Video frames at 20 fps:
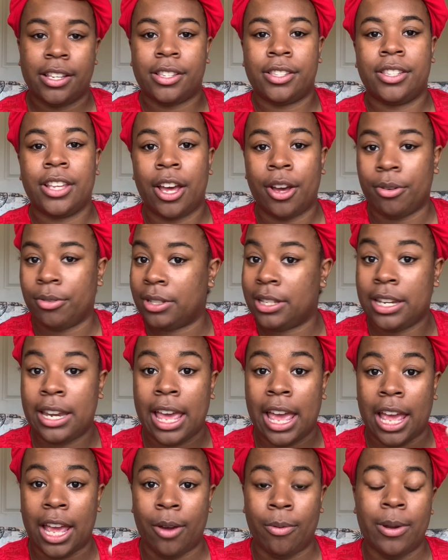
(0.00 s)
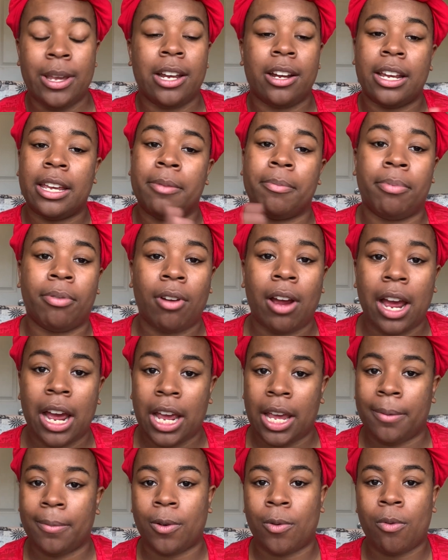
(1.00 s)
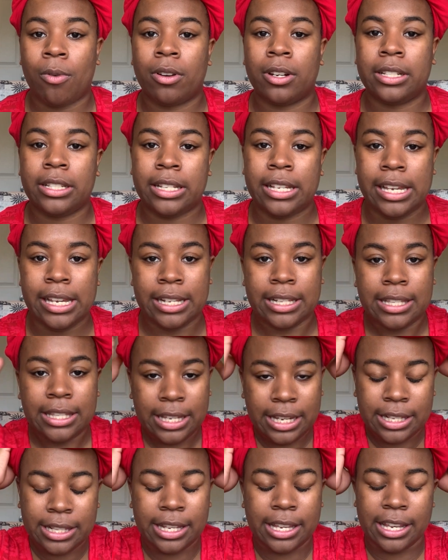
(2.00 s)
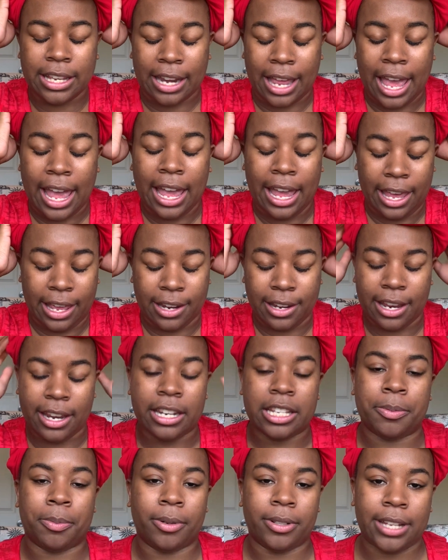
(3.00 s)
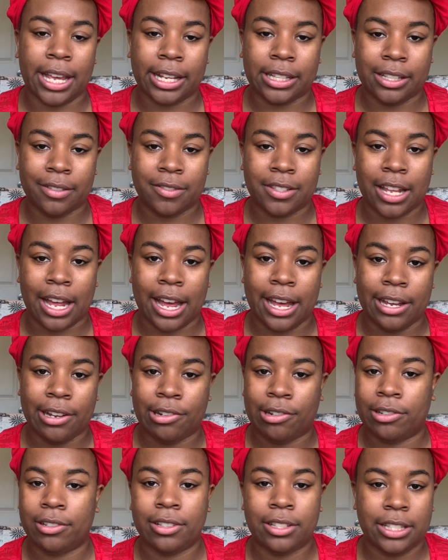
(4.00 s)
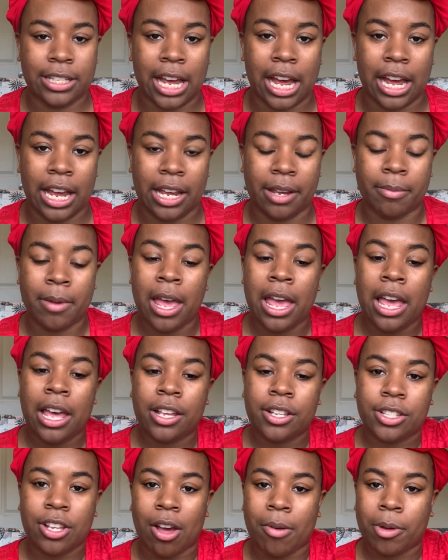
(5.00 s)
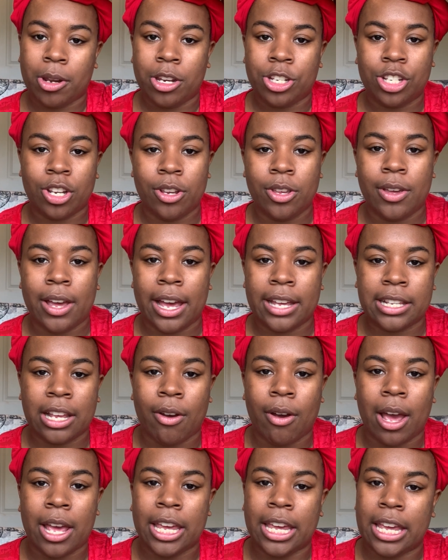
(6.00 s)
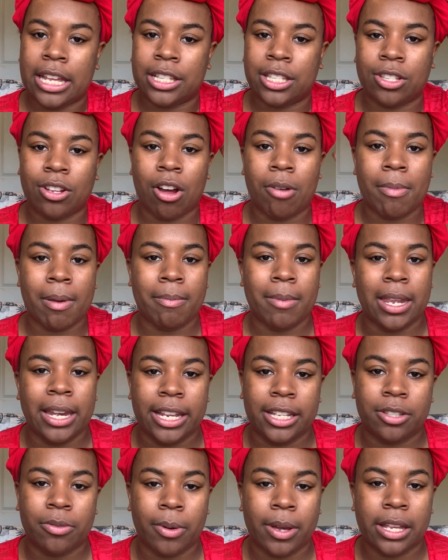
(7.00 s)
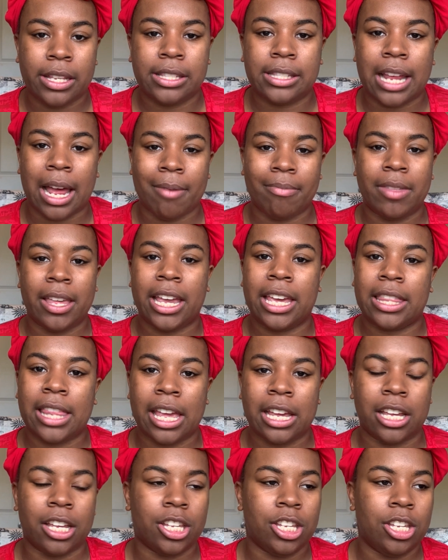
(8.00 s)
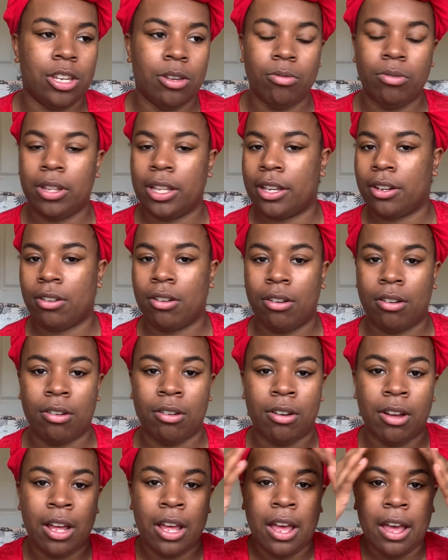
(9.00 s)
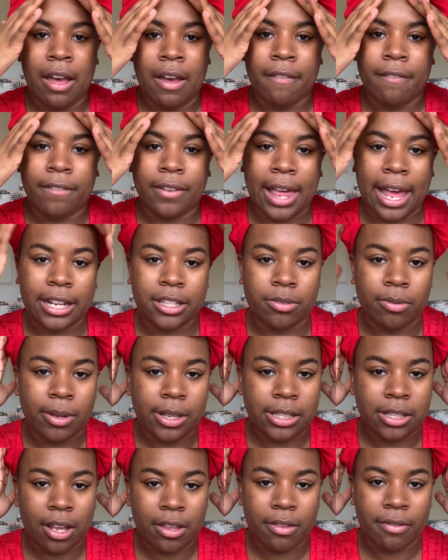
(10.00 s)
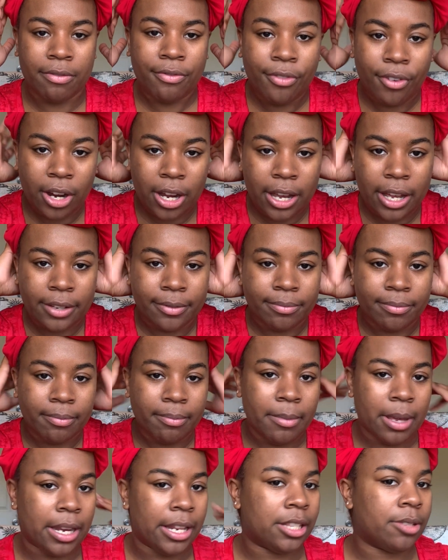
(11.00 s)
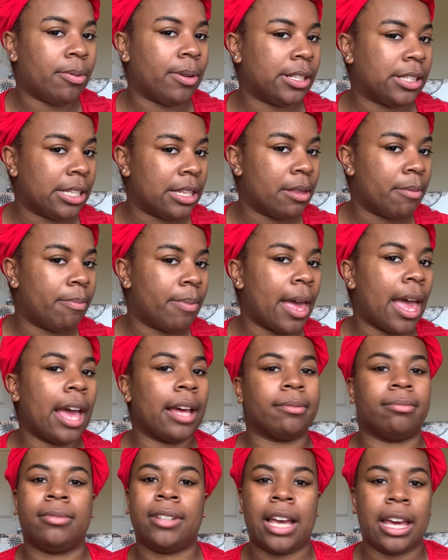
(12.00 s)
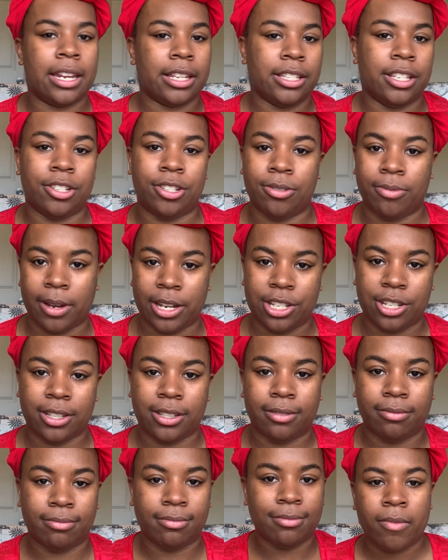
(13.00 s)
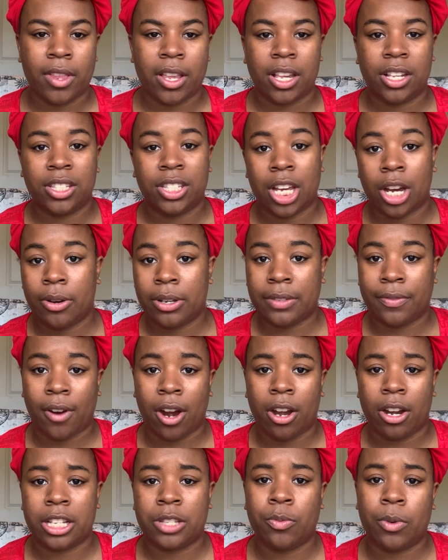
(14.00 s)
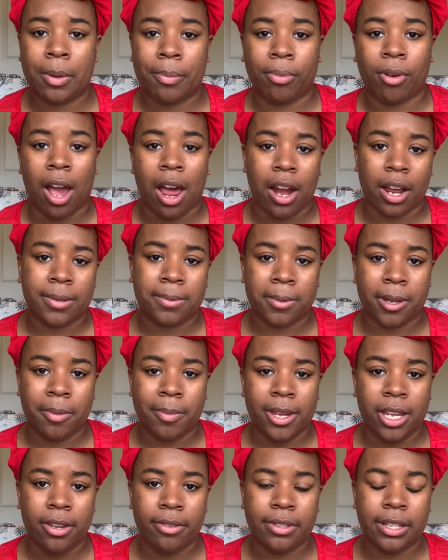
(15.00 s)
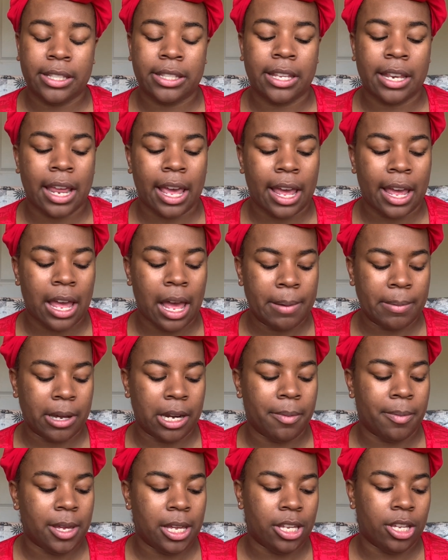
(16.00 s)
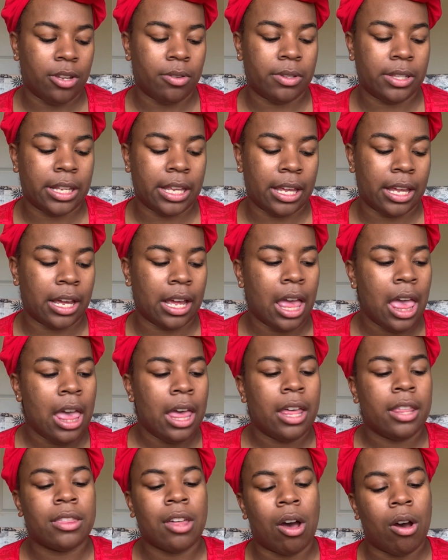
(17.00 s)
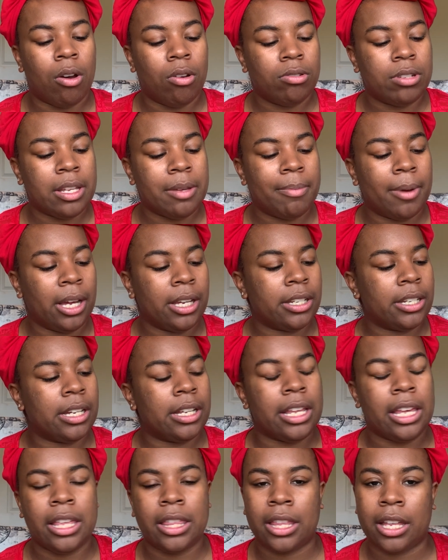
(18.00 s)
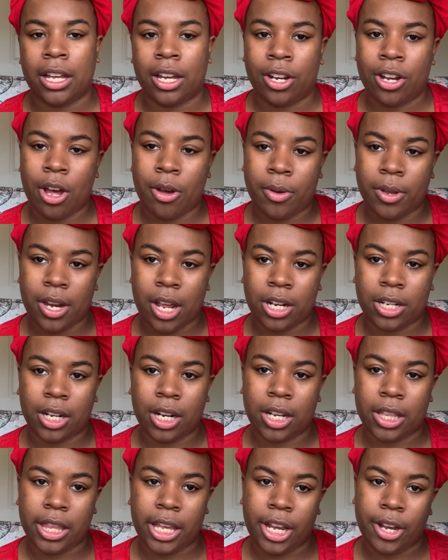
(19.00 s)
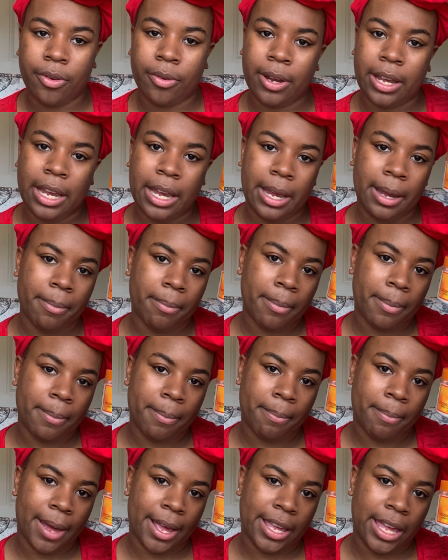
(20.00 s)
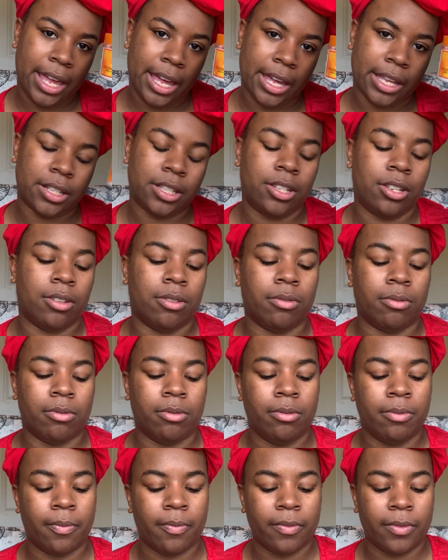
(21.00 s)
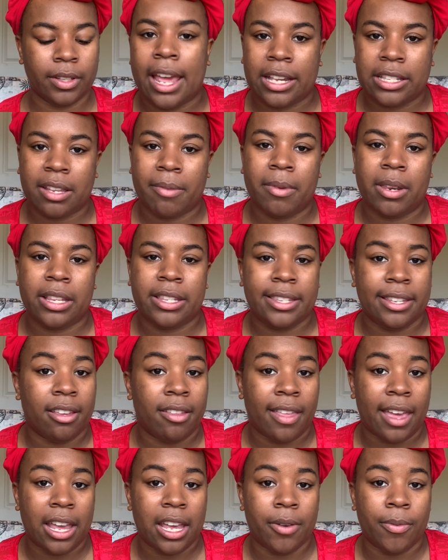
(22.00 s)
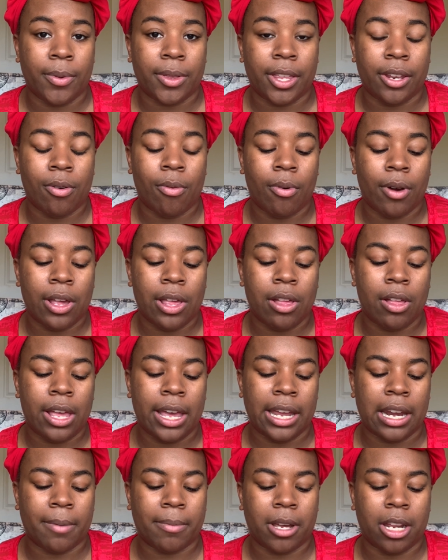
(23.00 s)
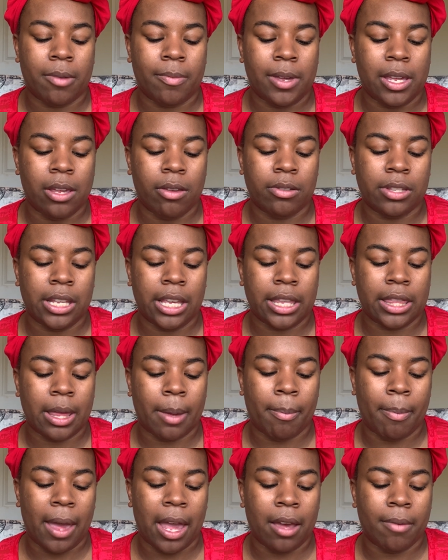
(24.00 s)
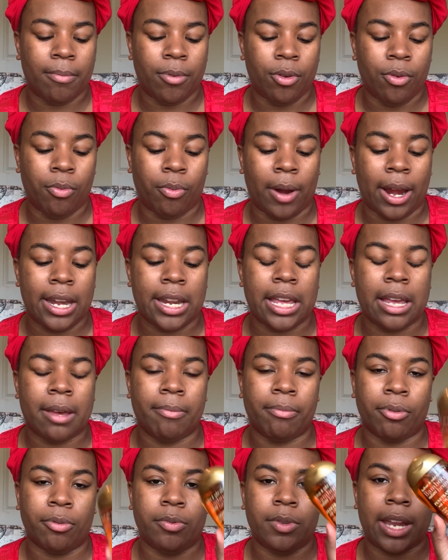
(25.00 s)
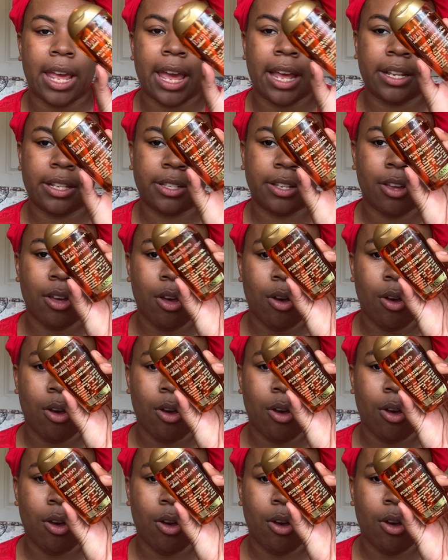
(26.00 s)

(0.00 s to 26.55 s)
So today we are in prime quarantine season and it is protective style time. So I'm going to show you guys how I install my mini twist. I'm thinking like a cute little flat twist on the front, mini twist in the back kind of situation. So as far as what products I'm going to be using today, I'm going to be using the oldie but goodie, the coconut curling cream by Cantu. Next, I'm going to seal that in with an oil, and I'm going to be using the Bamboo Radiant Brunette